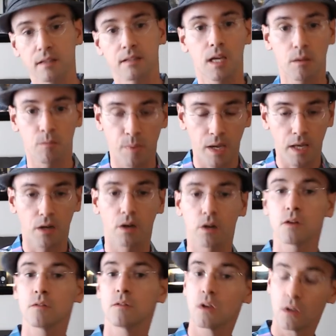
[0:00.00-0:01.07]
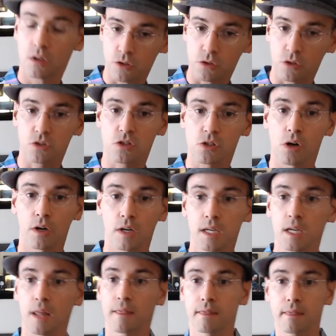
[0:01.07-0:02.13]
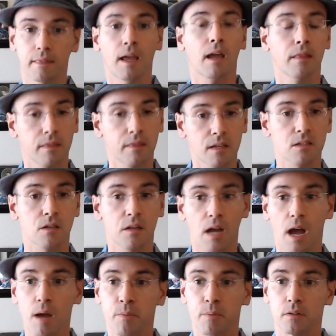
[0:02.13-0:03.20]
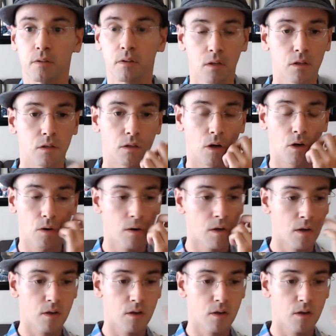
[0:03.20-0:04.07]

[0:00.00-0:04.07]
get better, you know, slowly, and then things are gonna happen, you know?